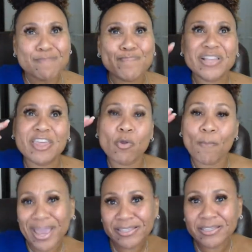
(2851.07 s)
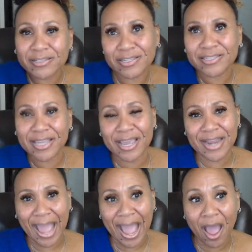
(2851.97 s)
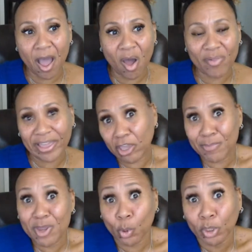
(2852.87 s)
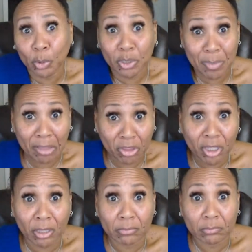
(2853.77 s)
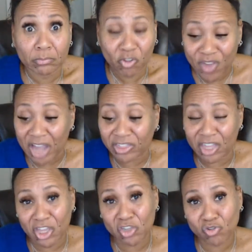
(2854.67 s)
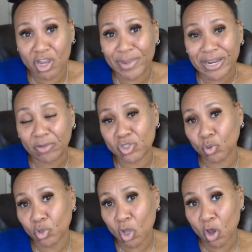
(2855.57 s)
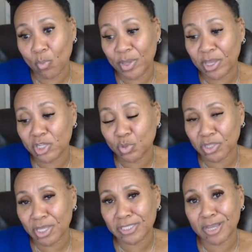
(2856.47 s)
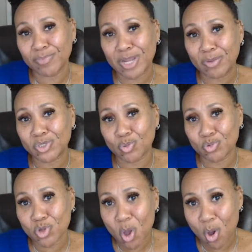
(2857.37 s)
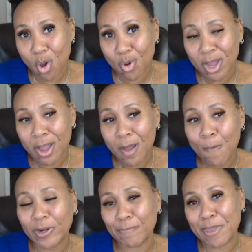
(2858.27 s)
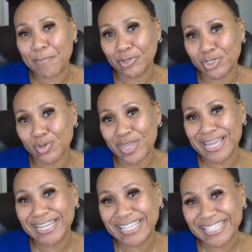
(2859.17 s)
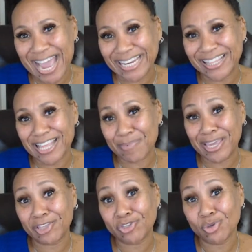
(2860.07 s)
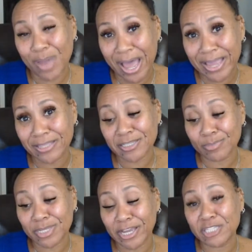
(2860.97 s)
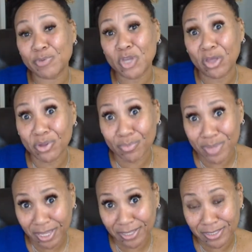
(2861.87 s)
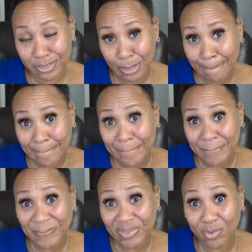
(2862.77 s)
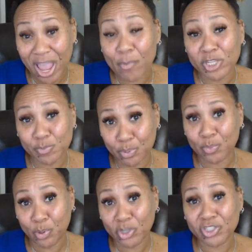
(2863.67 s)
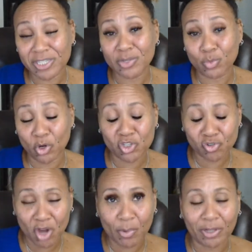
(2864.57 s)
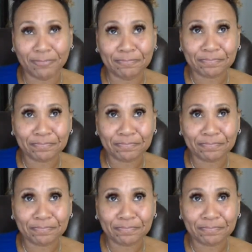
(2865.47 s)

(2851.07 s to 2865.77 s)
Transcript: But they were basically saying how, like, it could be a really, really bad thing. The fact that things were coming down so low, because when things come down so low, what do people do? They get excited and they begin to buy, and sometimes beyond their means, right? Which puts us in worse trouble.